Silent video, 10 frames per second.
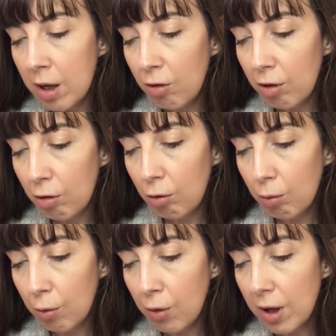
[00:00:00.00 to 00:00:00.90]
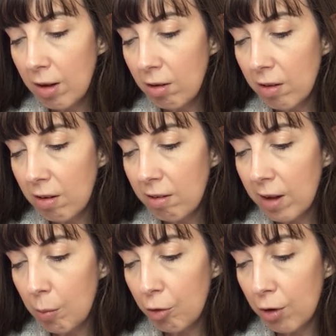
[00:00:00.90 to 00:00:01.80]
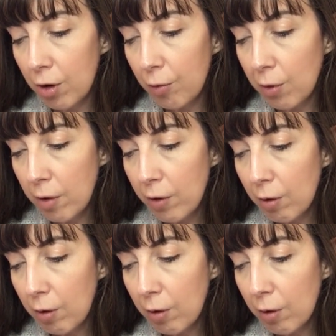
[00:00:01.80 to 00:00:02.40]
she is drawn into the deception of one of the